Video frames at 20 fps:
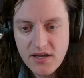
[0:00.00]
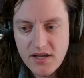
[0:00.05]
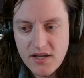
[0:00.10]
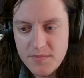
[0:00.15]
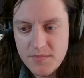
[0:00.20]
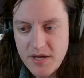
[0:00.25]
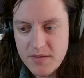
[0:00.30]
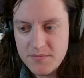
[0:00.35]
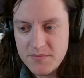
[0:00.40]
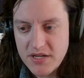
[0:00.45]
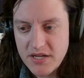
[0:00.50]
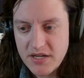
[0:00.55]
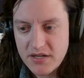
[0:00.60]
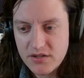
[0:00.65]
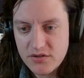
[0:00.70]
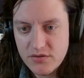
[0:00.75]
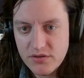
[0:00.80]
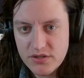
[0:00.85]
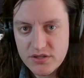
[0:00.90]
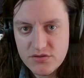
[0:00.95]
I'm
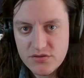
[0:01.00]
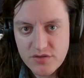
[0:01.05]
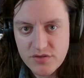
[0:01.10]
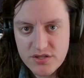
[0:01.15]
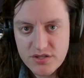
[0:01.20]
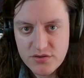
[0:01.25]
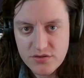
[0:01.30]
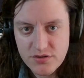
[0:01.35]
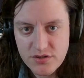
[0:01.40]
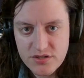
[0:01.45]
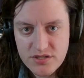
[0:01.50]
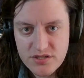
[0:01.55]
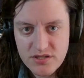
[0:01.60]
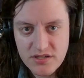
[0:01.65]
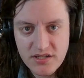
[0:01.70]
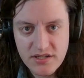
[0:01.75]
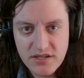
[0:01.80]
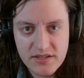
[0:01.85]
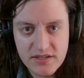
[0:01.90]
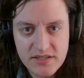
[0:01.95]
not going to resource.
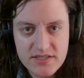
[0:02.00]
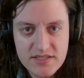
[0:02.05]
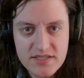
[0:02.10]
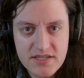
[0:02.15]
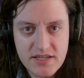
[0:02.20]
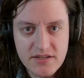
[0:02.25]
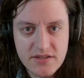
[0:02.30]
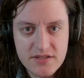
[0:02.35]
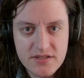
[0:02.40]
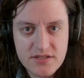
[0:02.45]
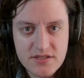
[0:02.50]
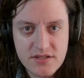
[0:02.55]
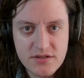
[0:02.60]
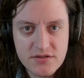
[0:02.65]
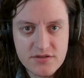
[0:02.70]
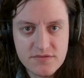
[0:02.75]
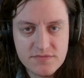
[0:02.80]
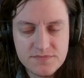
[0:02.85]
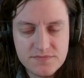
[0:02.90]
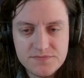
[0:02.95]
Let's see how this
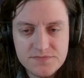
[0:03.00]
goes.